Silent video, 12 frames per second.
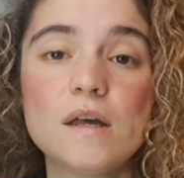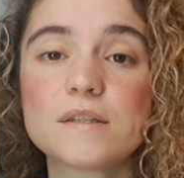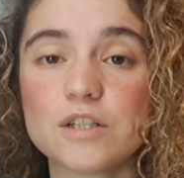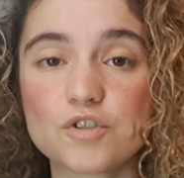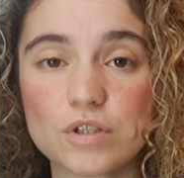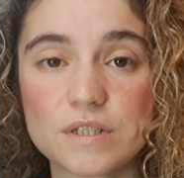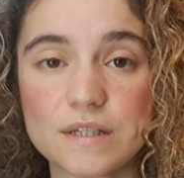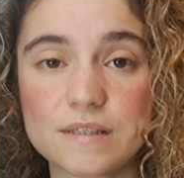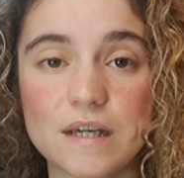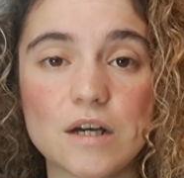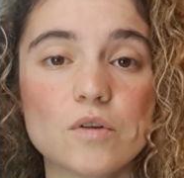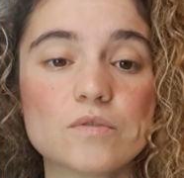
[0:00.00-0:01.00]
dendritic
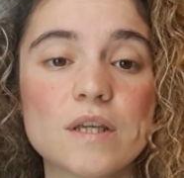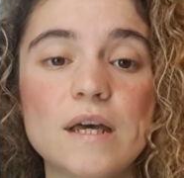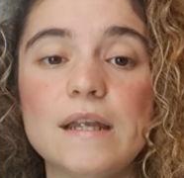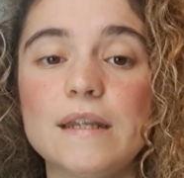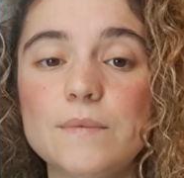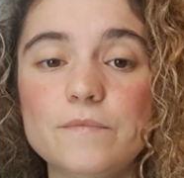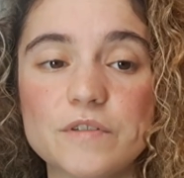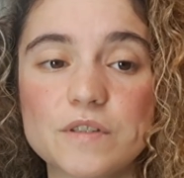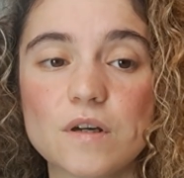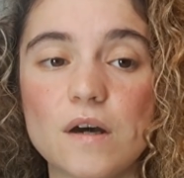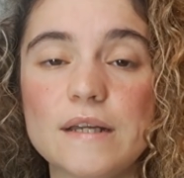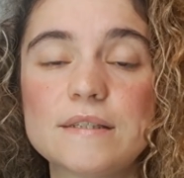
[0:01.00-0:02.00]
cells,
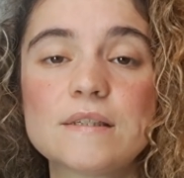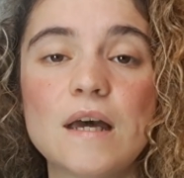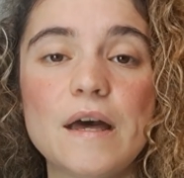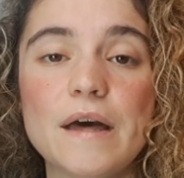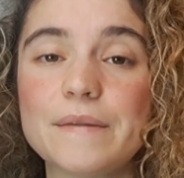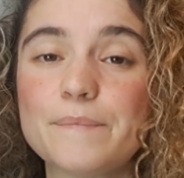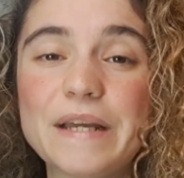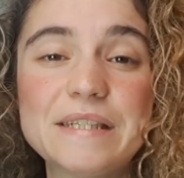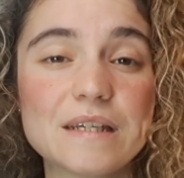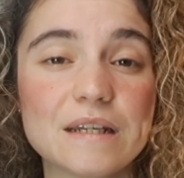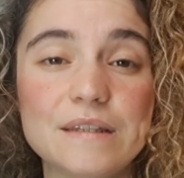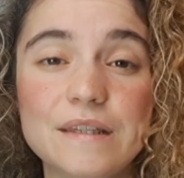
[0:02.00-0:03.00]
lymphocytes, and basically